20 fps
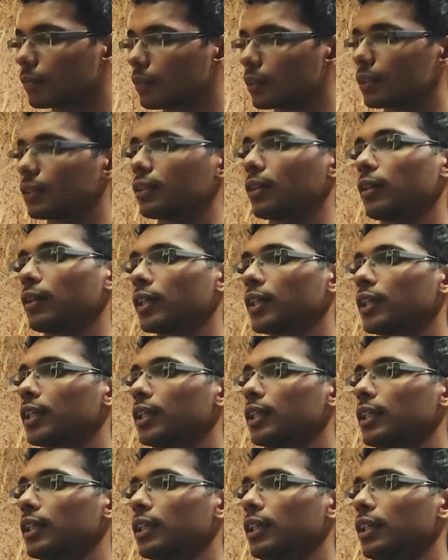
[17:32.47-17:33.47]
Sure.
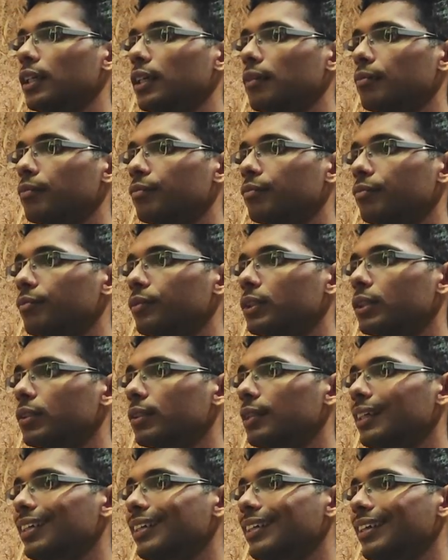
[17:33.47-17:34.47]

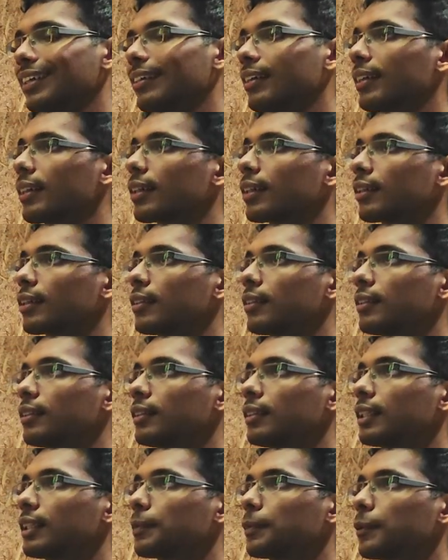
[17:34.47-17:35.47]
So in India,
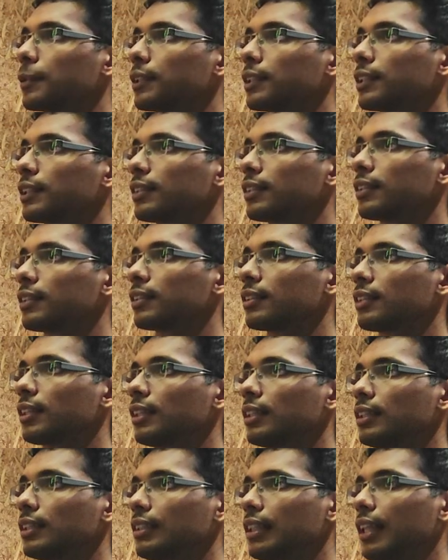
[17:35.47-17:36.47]
these positions,
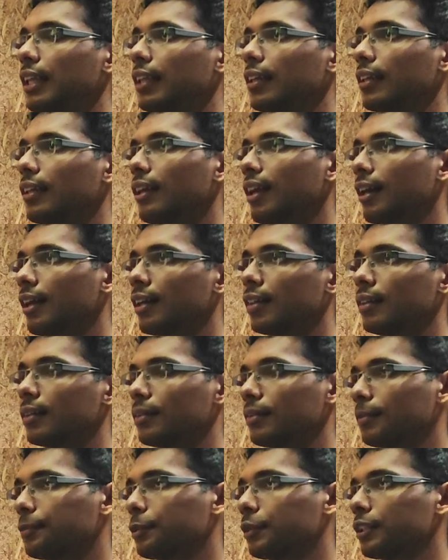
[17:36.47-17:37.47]
like
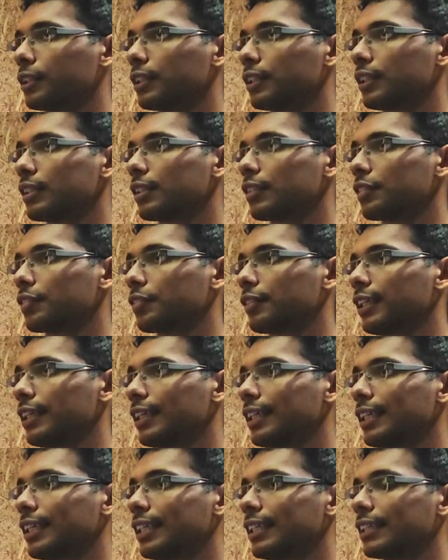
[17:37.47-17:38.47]
positions of an
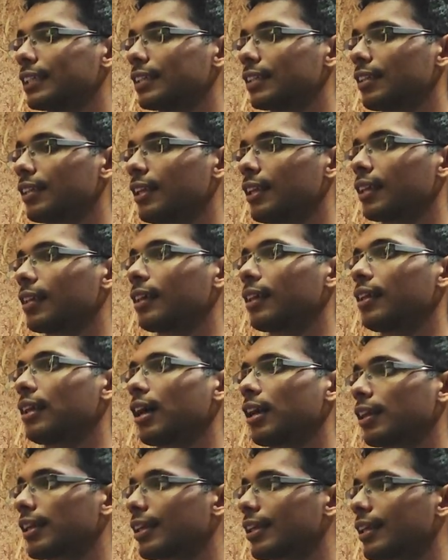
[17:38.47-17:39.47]
AI engineer, like an
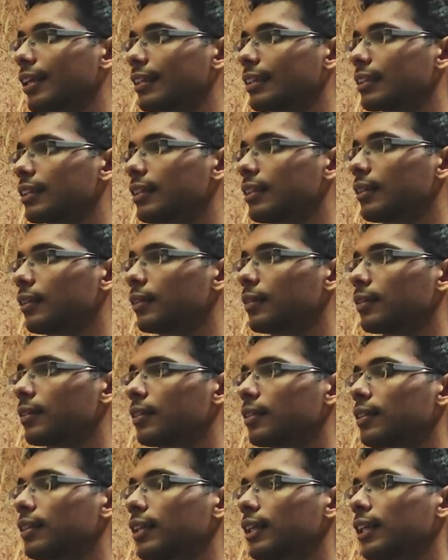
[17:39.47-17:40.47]
architect
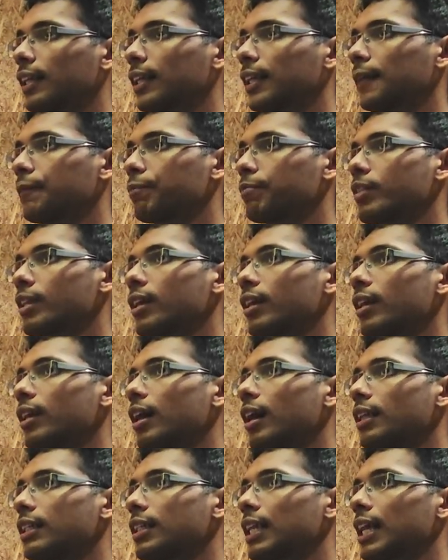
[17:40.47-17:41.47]
or a
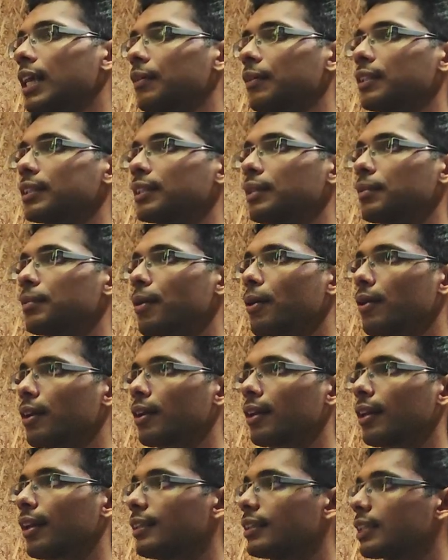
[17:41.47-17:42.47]
large language
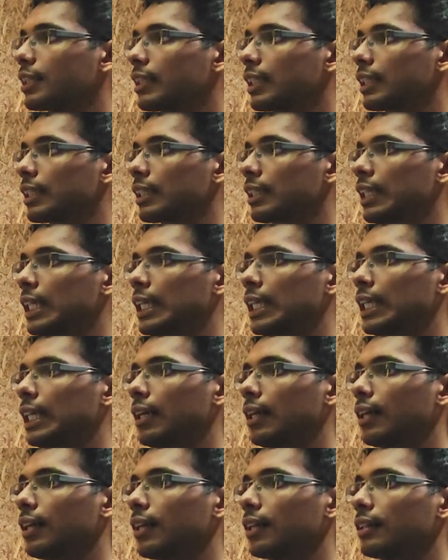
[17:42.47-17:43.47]
model engineer,
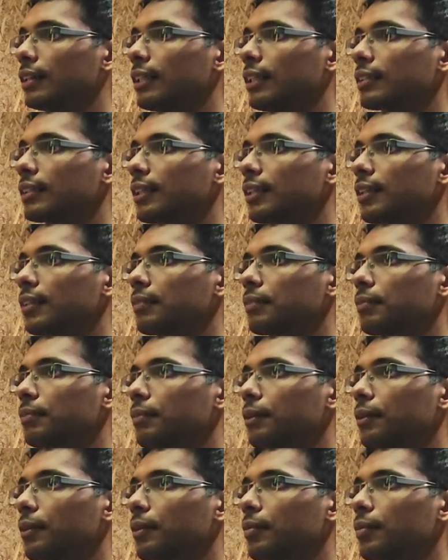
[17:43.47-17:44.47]
these are
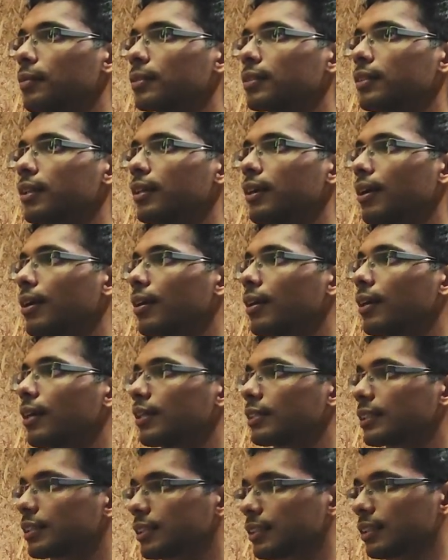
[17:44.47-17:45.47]
almost
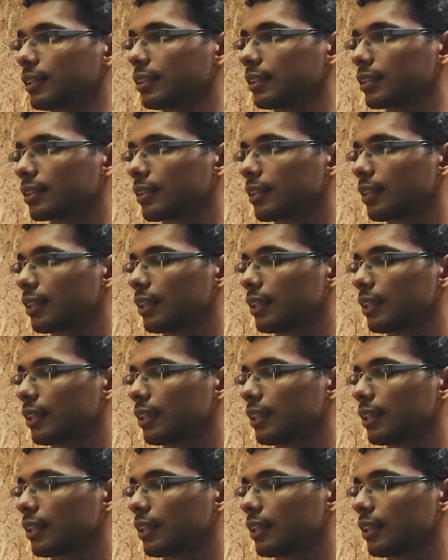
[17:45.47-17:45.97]
non-existent.